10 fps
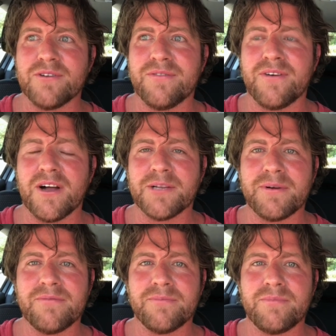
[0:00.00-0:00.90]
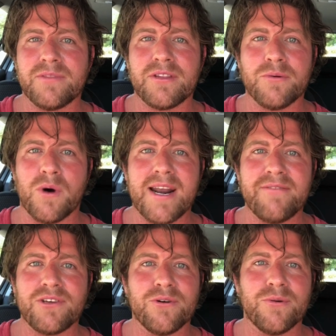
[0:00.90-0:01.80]
or following to
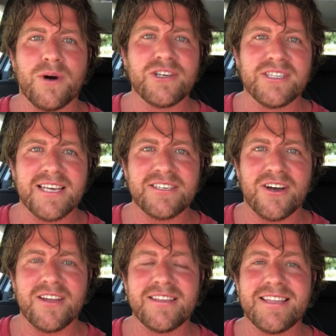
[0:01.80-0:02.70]
whatever you're watching this on,